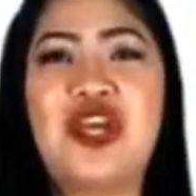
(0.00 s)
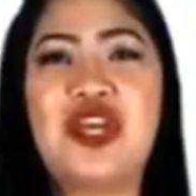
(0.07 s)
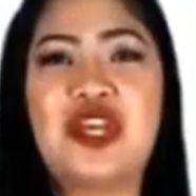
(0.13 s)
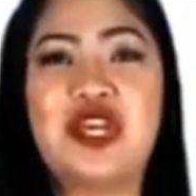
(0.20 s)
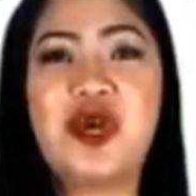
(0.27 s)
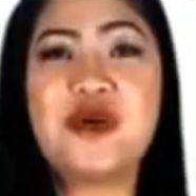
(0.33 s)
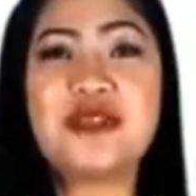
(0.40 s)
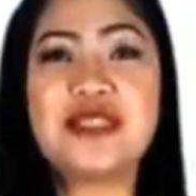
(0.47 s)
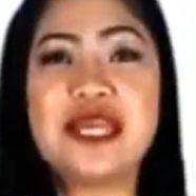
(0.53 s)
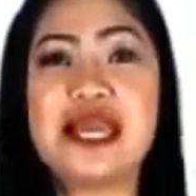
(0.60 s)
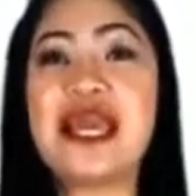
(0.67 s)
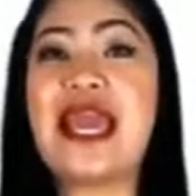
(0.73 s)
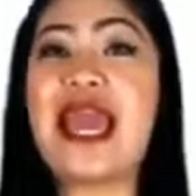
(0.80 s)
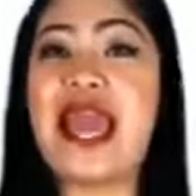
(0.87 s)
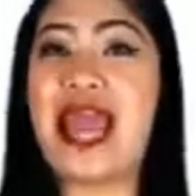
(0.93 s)

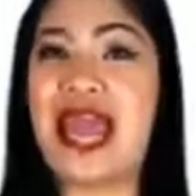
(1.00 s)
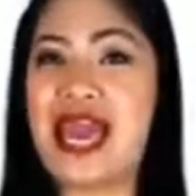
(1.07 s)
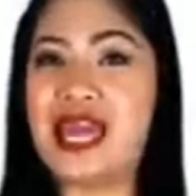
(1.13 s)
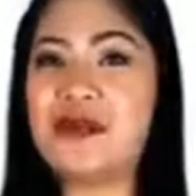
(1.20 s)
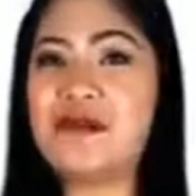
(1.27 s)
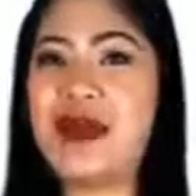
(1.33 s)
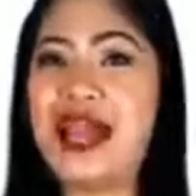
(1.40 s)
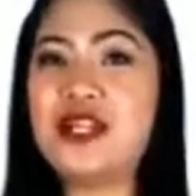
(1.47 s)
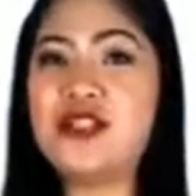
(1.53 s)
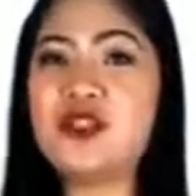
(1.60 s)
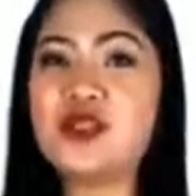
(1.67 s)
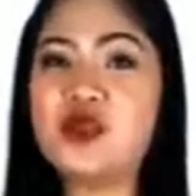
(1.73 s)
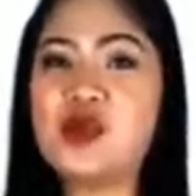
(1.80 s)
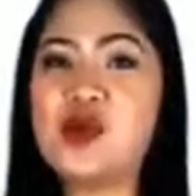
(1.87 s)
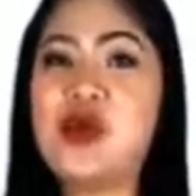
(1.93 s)
Using n minus
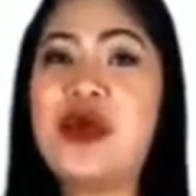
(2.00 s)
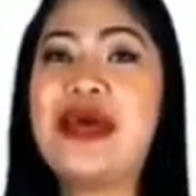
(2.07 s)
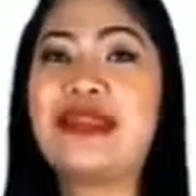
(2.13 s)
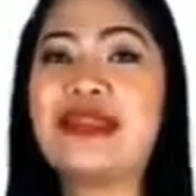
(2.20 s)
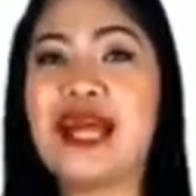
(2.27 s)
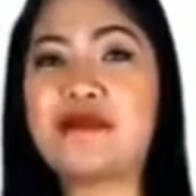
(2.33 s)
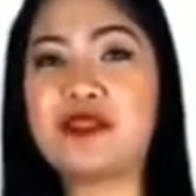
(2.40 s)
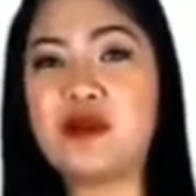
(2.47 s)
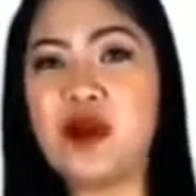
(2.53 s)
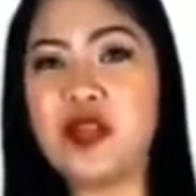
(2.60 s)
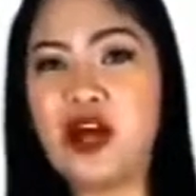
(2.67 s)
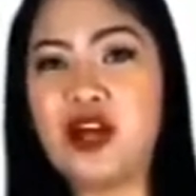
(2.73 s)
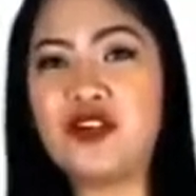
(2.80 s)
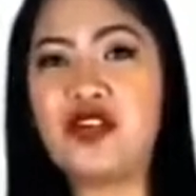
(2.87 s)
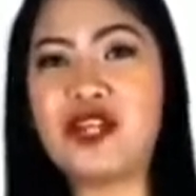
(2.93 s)
2 times
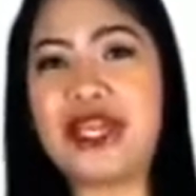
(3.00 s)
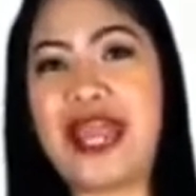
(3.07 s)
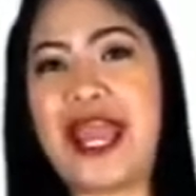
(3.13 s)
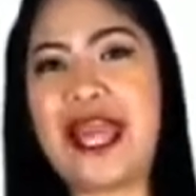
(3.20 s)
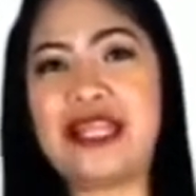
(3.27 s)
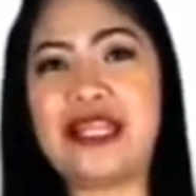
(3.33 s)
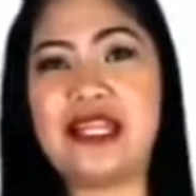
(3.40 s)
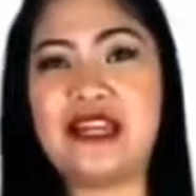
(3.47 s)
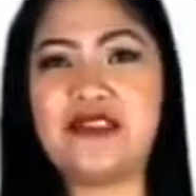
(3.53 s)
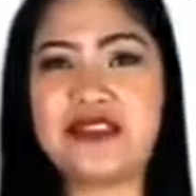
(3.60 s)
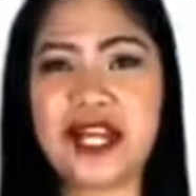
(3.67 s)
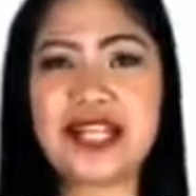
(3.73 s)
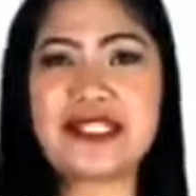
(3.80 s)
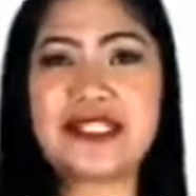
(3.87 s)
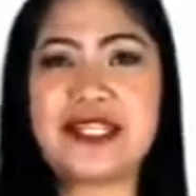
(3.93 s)
180
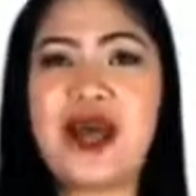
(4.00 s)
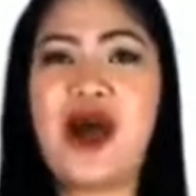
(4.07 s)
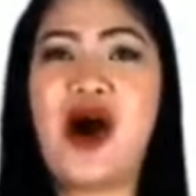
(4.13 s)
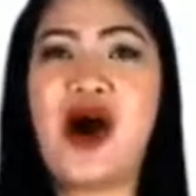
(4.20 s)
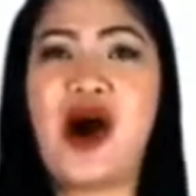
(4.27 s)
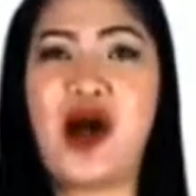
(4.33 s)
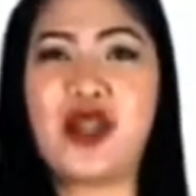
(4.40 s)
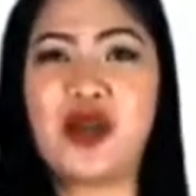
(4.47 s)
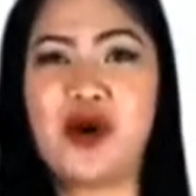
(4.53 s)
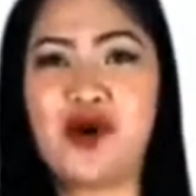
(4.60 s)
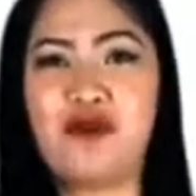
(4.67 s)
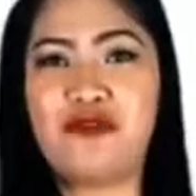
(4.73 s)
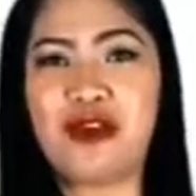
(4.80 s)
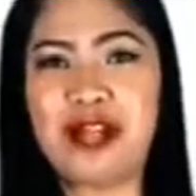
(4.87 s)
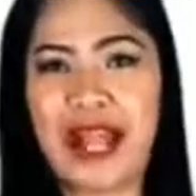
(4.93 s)
degrees all
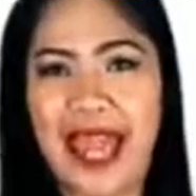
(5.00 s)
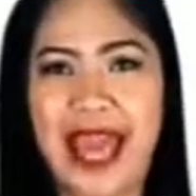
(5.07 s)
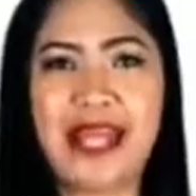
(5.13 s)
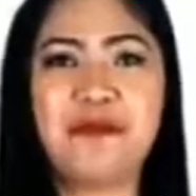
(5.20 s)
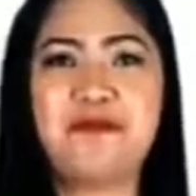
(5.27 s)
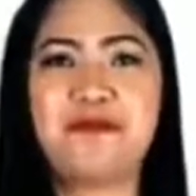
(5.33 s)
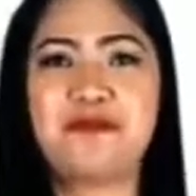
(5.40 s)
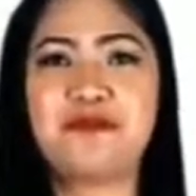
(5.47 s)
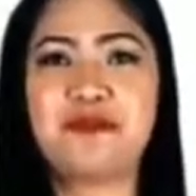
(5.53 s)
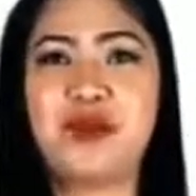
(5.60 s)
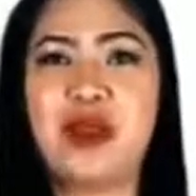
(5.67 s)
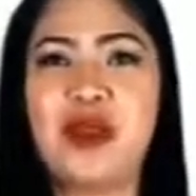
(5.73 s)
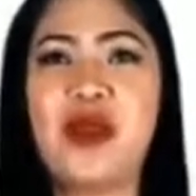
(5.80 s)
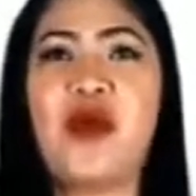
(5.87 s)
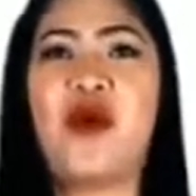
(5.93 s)
over n,
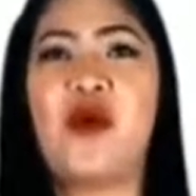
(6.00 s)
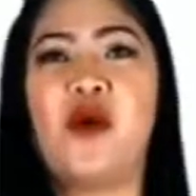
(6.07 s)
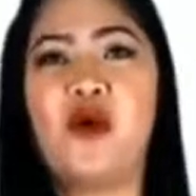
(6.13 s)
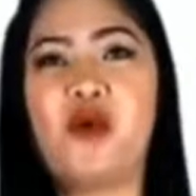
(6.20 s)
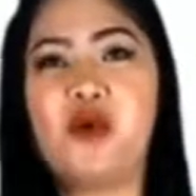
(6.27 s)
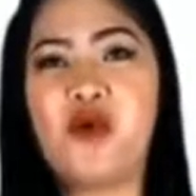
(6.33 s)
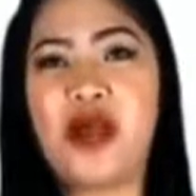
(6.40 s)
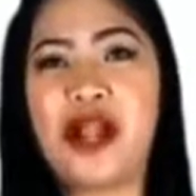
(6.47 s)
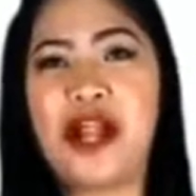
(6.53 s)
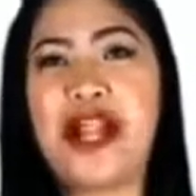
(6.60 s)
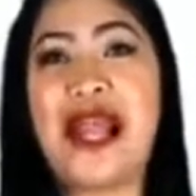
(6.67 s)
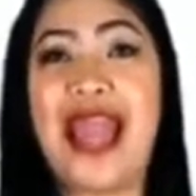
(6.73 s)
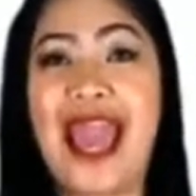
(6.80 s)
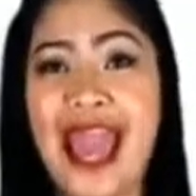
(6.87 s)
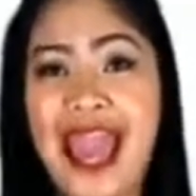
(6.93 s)
where
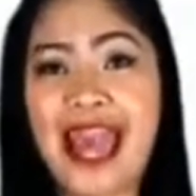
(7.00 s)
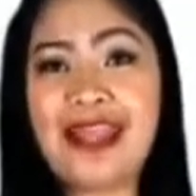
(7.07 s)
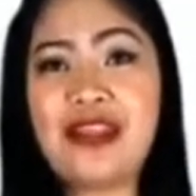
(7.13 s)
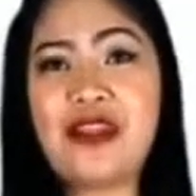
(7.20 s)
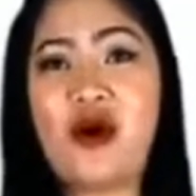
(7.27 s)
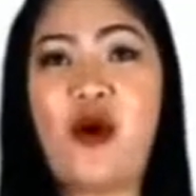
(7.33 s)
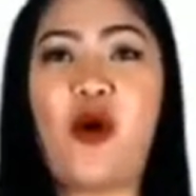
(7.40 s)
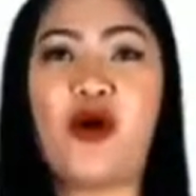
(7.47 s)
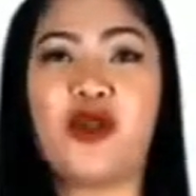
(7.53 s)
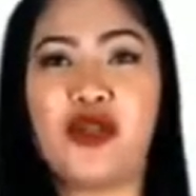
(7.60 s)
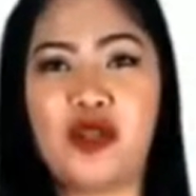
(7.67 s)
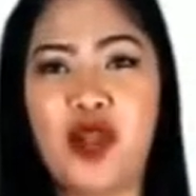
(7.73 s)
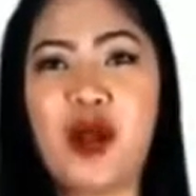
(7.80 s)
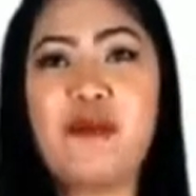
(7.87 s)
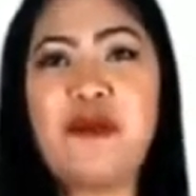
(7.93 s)
n, or the
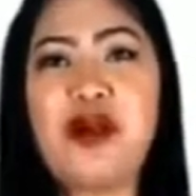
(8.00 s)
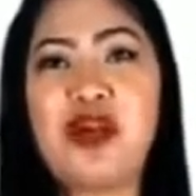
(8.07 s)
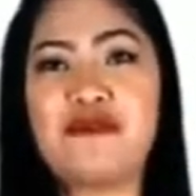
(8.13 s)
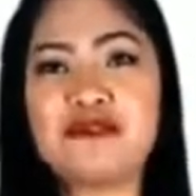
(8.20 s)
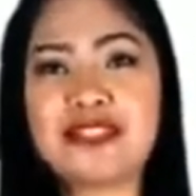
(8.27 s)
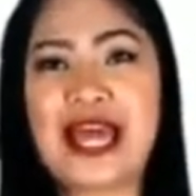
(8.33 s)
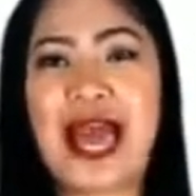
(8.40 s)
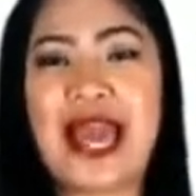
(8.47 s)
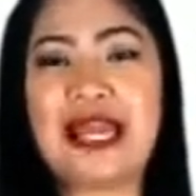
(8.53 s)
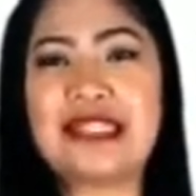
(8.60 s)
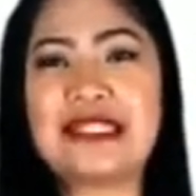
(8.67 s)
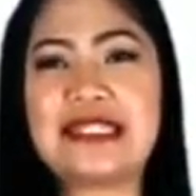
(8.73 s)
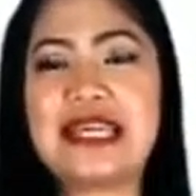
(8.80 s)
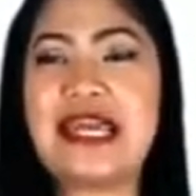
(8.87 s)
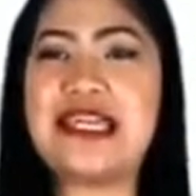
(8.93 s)
number of
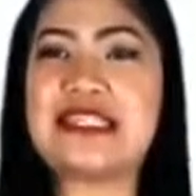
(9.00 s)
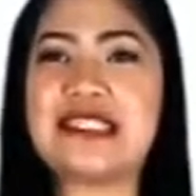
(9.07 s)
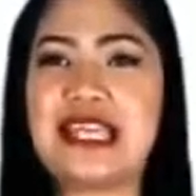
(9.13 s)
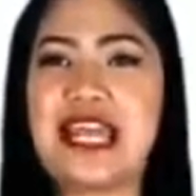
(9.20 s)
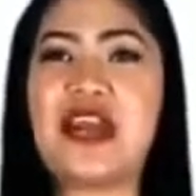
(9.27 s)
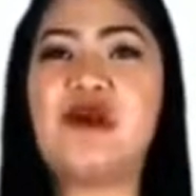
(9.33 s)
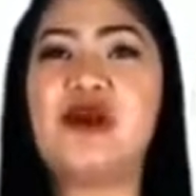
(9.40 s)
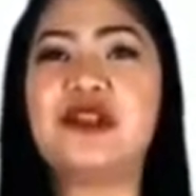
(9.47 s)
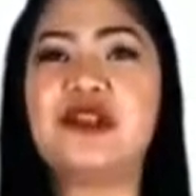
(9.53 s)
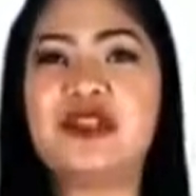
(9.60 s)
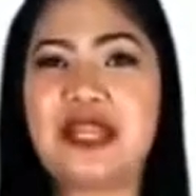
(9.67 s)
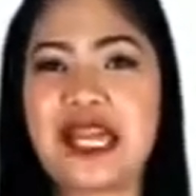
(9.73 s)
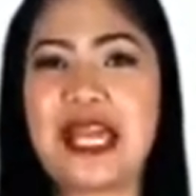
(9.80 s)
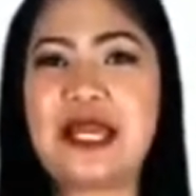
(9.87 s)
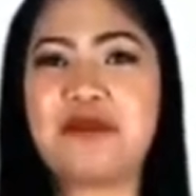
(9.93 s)
sides, is equal to
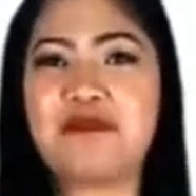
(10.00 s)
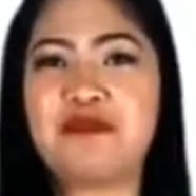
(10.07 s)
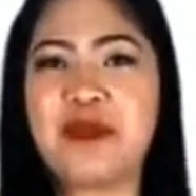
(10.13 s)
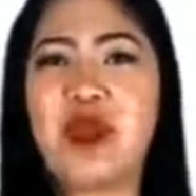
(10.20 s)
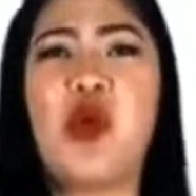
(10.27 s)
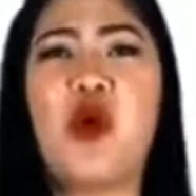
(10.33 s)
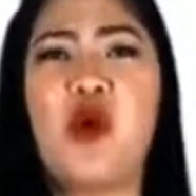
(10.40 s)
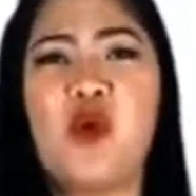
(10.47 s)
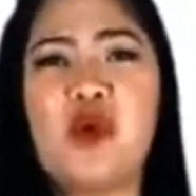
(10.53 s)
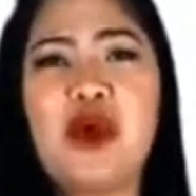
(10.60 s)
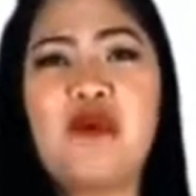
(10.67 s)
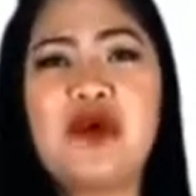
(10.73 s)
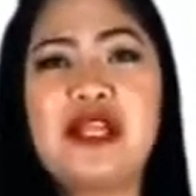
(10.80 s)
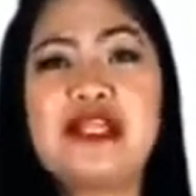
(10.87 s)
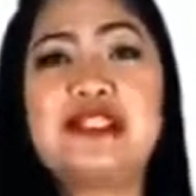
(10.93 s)
3, we
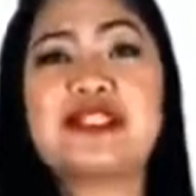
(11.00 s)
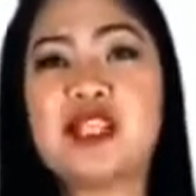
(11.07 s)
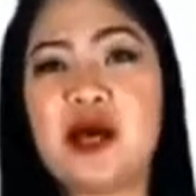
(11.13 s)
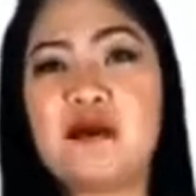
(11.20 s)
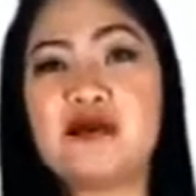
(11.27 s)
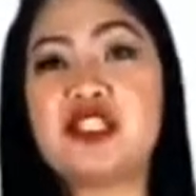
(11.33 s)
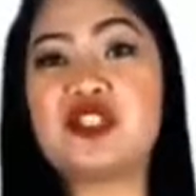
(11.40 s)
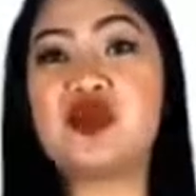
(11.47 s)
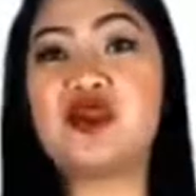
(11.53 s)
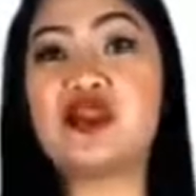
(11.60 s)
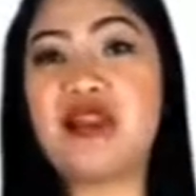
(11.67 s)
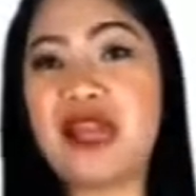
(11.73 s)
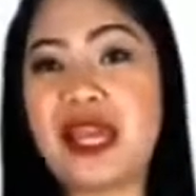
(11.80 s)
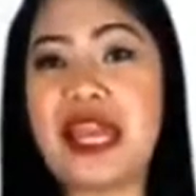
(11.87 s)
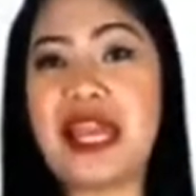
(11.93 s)
will substitute
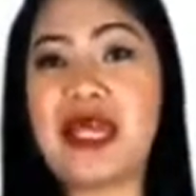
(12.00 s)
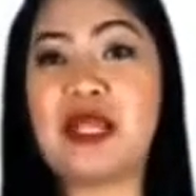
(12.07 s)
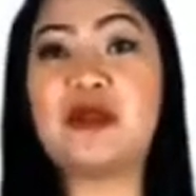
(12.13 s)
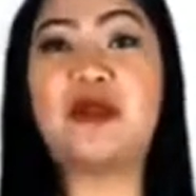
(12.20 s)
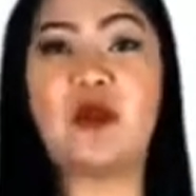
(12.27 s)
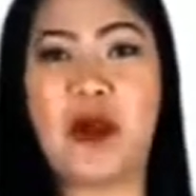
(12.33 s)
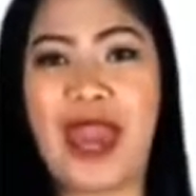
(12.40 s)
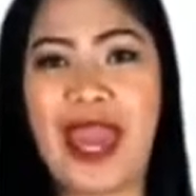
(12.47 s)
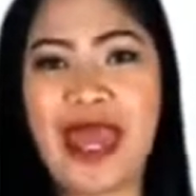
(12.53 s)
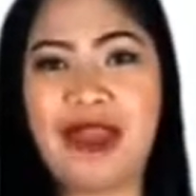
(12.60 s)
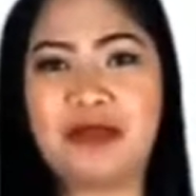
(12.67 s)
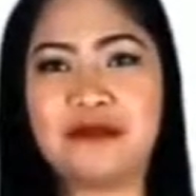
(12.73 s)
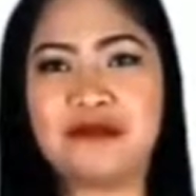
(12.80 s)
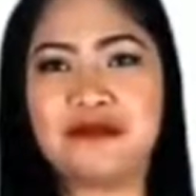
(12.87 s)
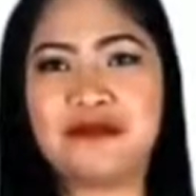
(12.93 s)
3 to n,